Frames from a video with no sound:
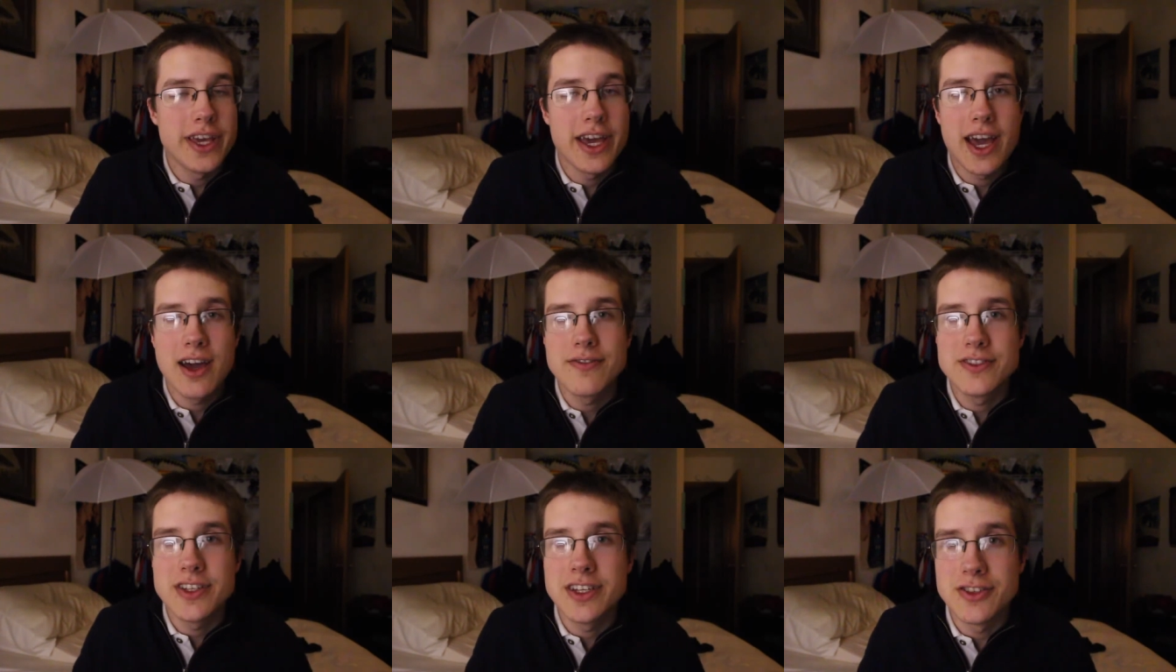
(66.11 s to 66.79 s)

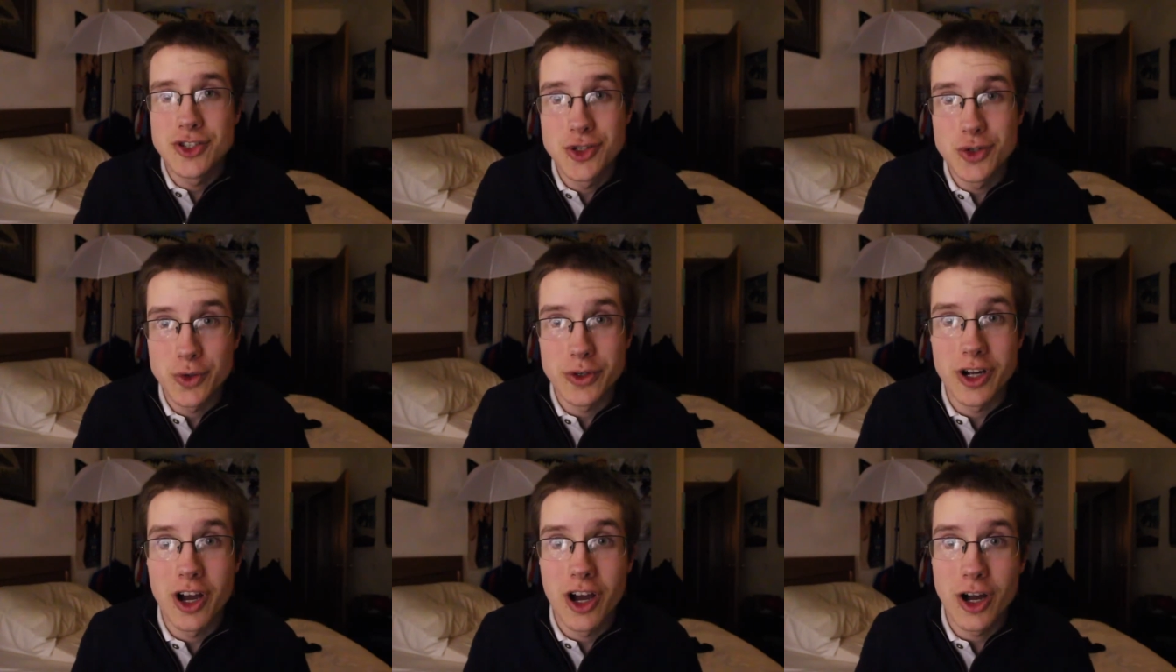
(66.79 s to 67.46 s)
have to
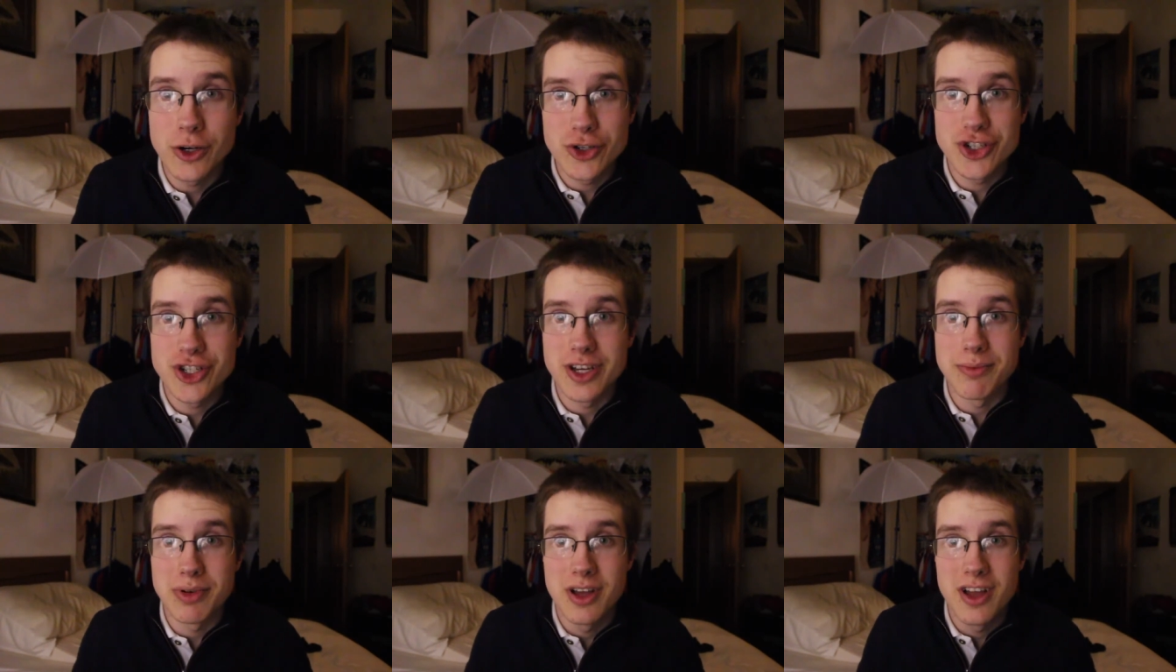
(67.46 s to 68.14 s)
endure
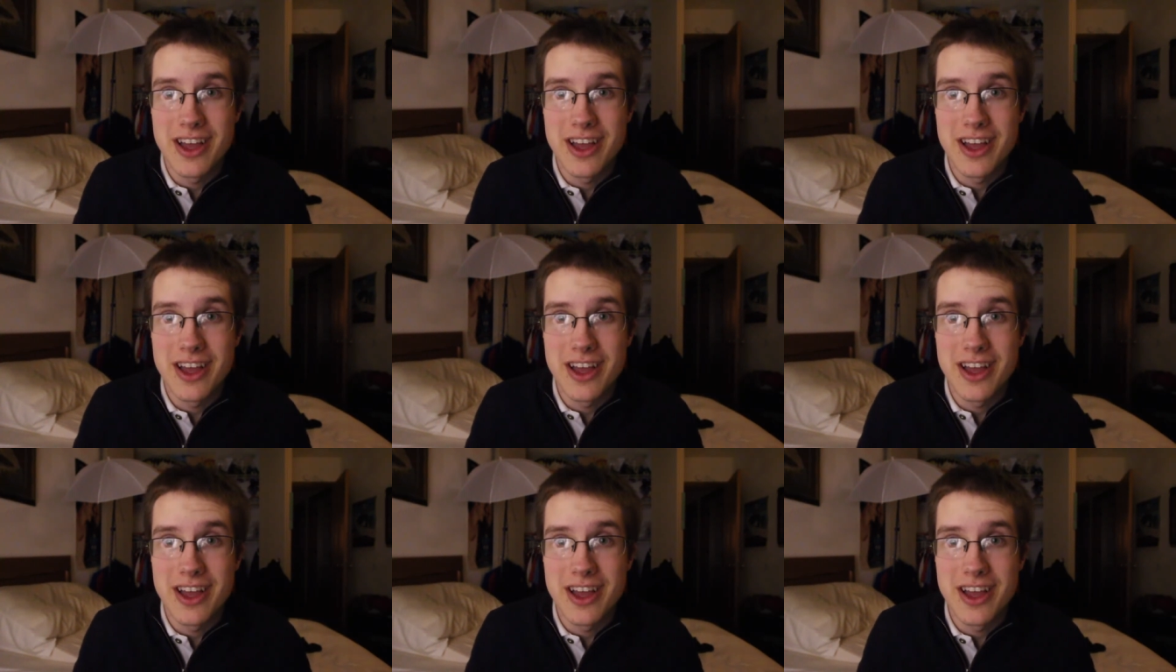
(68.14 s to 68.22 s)
hardship